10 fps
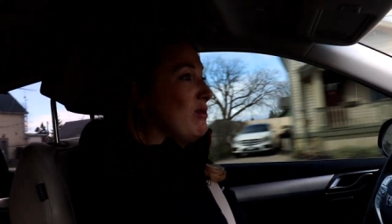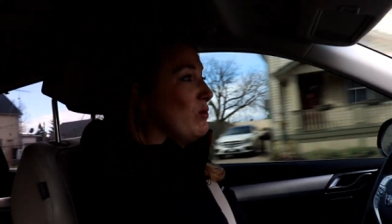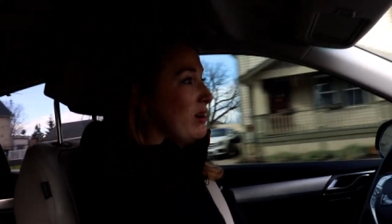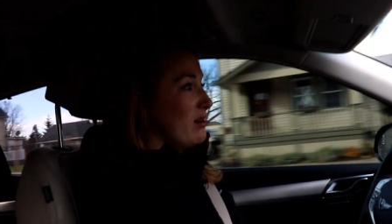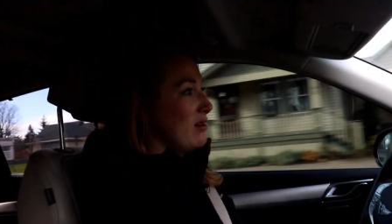
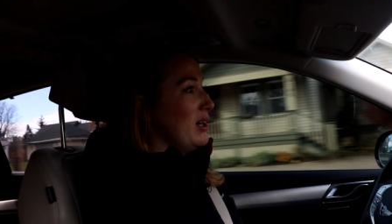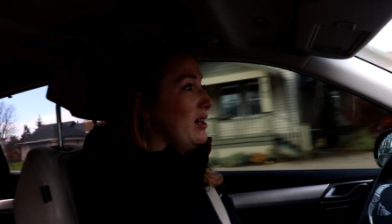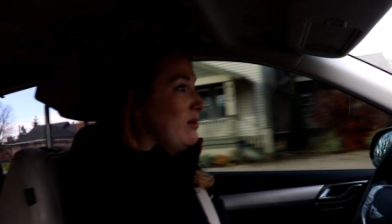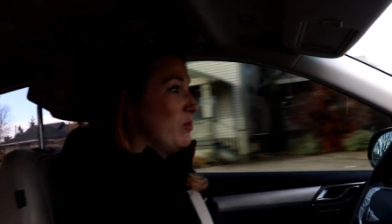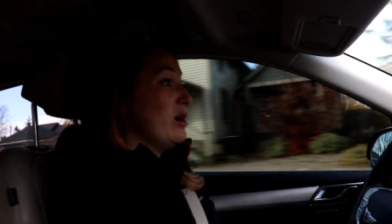where
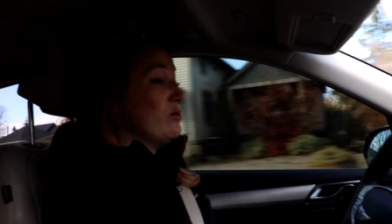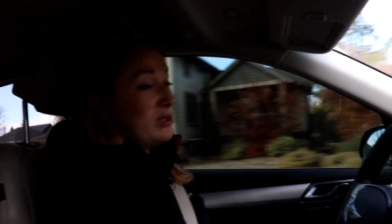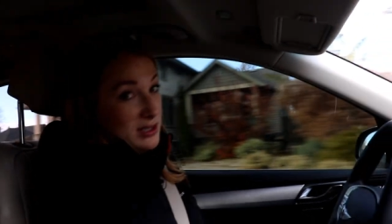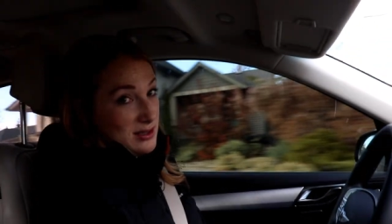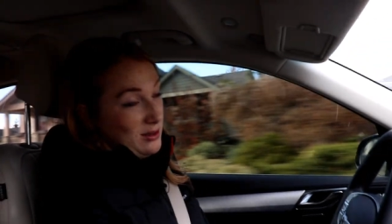uh, Brock,
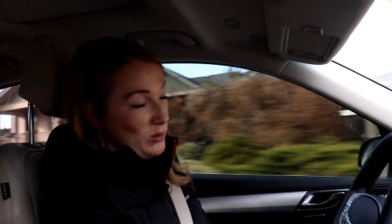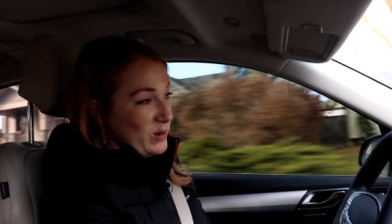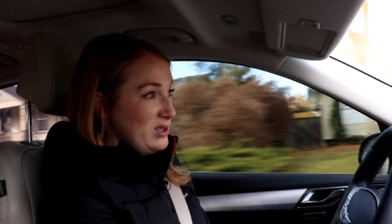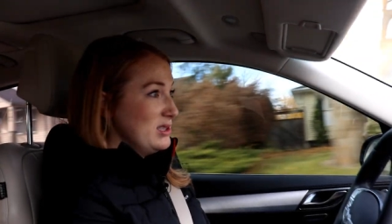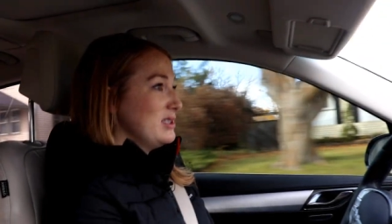which is in
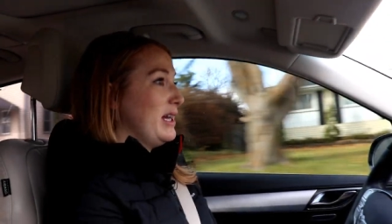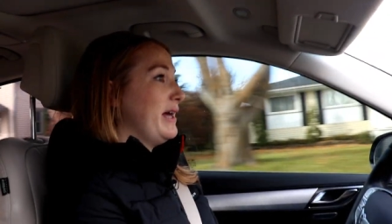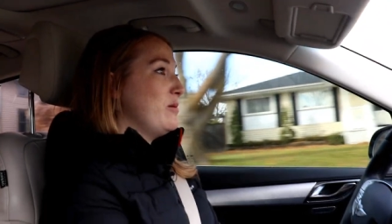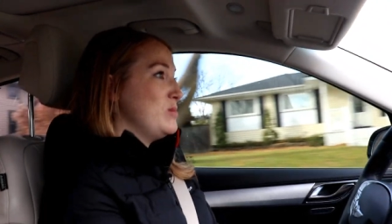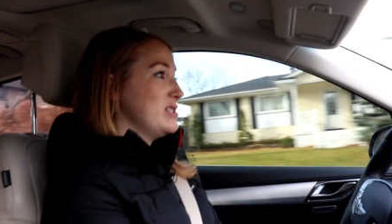Thorold,
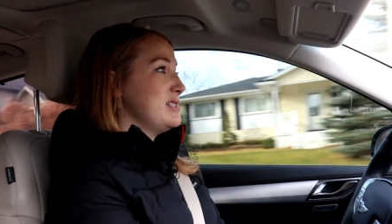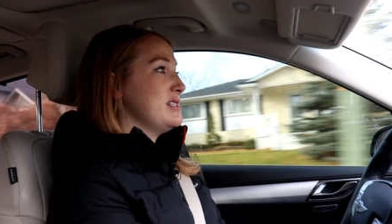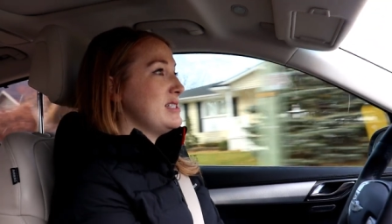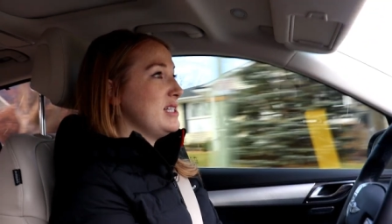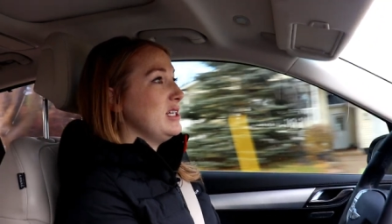um, just
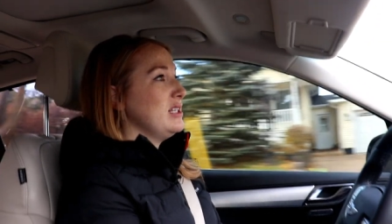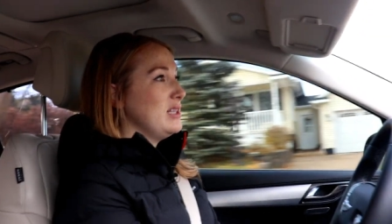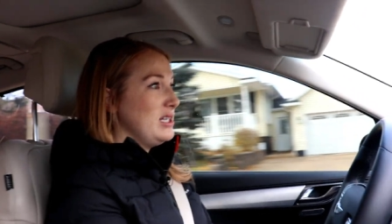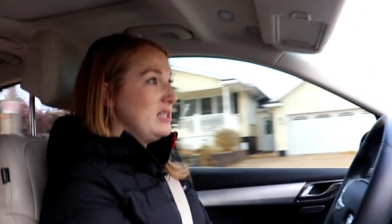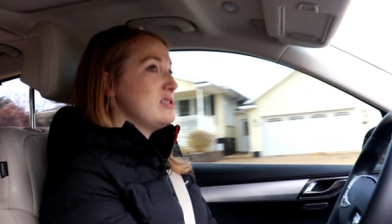to see
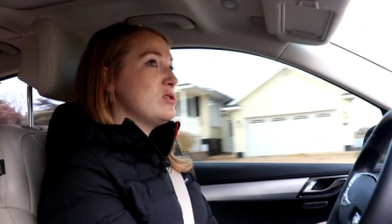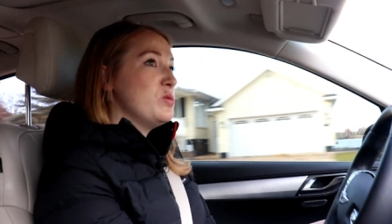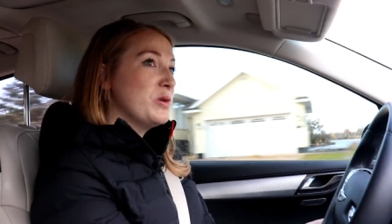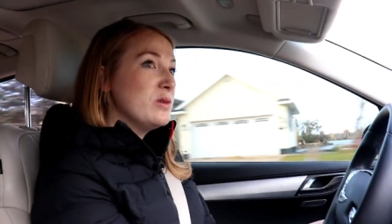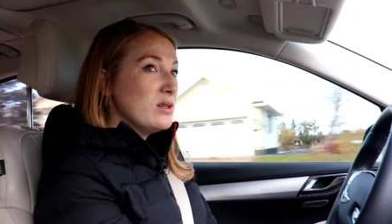the
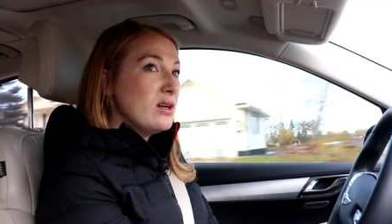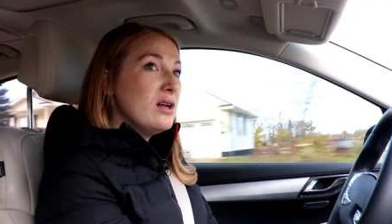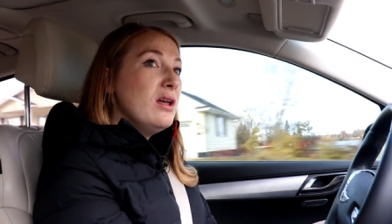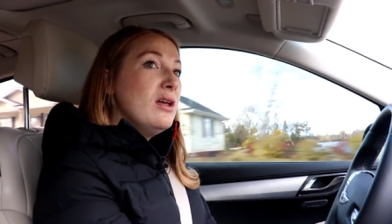super,